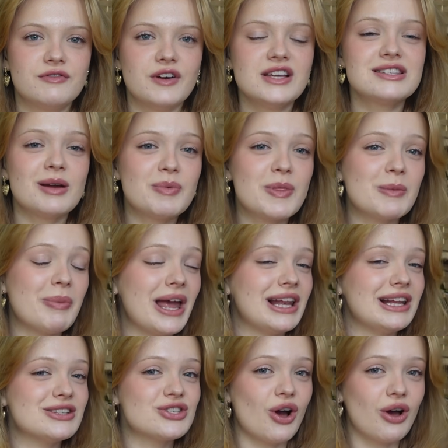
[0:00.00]
First up in the
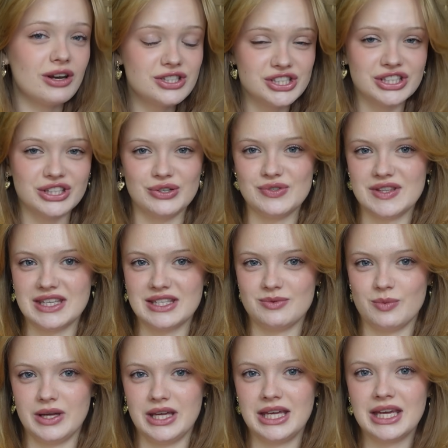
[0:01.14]
paleontology news this
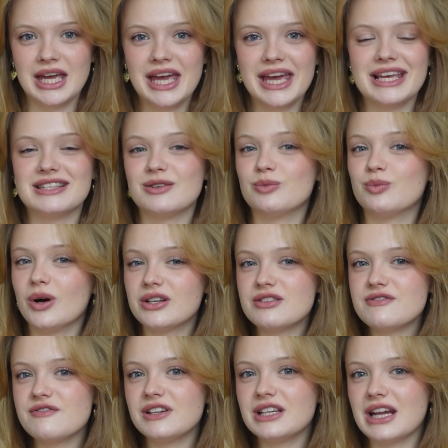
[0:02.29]
week is the
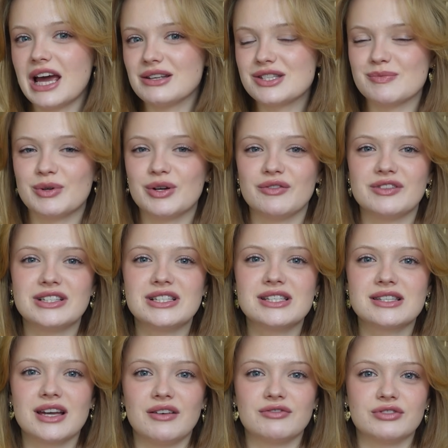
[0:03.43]
wonderful announcement of the
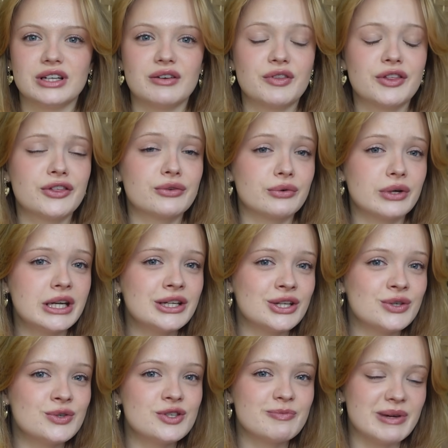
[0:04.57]
discovery of three
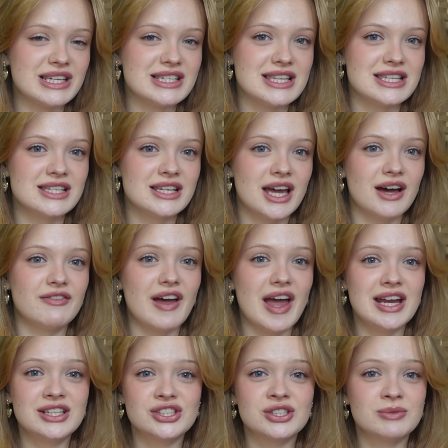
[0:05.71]
new species of
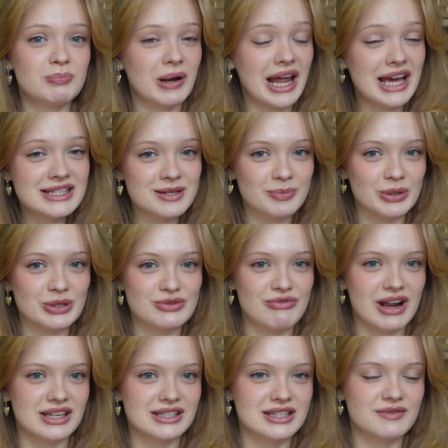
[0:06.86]
ancient platypus
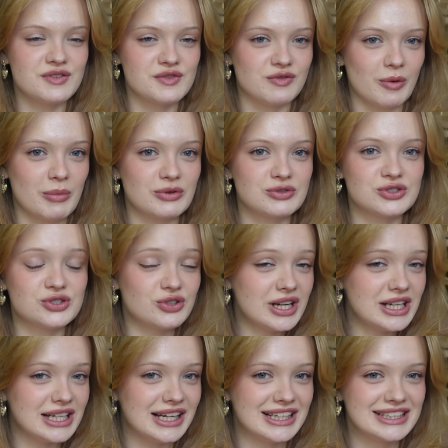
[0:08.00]
relatives from
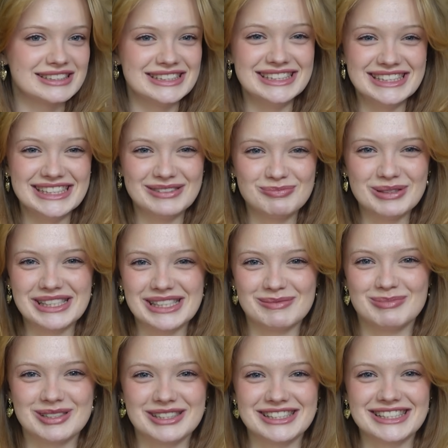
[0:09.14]
Australia. I love platypus.